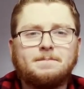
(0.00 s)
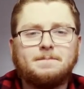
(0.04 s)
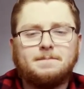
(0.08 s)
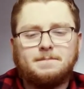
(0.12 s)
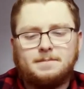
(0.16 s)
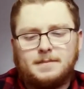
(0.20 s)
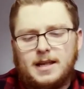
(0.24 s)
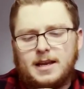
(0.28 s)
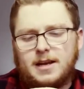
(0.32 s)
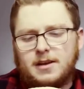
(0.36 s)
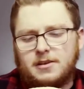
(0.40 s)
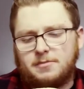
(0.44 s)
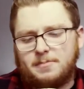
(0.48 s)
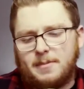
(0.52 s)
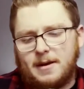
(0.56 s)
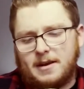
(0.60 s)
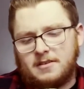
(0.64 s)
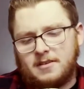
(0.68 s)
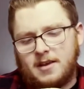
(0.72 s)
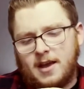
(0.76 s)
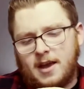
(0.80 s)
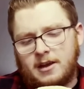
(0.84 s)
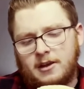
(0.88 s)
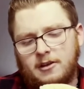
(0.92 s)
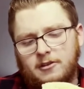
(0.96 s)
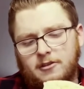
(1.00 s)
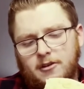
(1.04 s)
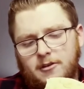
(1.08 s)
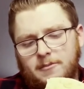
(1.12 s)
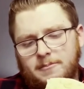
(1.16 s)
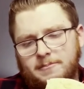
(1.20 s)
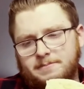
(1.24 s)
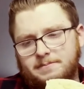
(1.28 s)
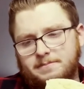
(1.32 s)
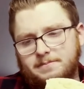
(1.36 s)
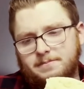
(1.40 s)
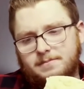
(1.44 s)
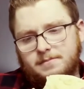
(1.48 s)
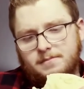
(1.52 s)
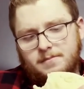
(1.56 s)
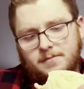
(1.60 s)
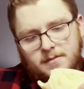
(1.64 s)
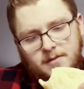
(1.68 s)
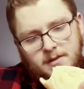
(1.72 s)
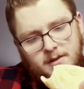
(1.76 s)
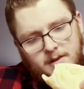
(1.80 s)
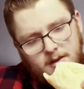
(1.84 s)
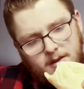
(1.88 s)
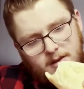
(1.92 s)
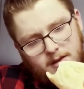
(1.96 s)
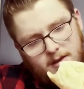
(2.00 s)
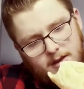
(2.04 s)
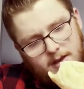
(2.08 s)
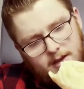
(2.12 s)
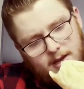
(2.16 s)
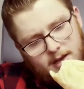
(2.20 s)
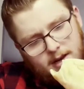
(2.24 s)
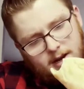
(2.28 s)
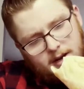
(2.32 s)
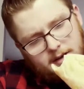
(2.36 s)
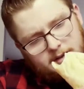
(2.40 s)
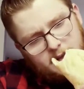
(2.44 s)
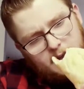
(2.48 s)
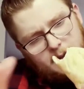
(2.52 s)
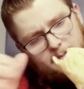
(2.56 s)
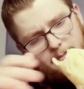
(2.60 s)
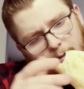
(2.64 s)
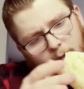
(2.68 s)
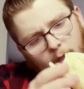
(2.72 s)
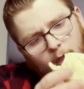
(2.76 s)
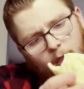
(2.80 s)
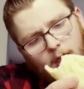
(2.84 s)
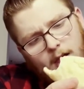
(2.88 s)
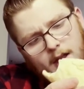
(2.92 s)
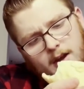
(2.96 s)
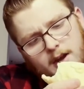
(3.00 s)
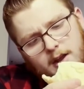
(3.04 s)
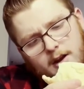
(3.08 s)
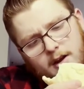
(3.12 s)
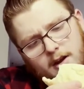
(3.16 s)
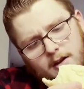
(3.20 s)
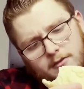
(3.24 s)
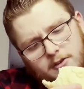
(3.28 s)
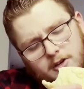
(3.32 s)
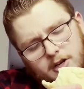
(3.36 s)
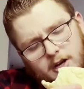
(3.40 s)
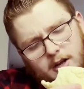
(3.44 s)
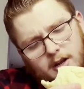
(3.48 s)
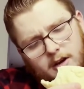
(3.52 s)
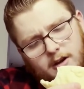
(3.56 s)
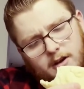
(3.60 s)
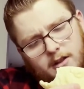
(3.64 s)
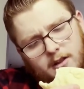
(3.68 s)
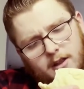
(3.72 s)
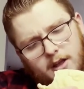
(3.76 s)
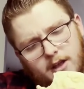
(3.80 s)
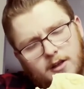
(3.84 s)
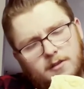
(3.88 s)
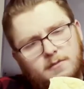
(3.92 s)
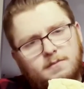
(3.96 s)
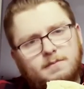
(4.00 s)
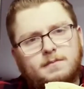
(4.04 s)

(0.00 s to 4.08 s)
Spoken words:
that is spectacular. And it's got plenty enough chicken to like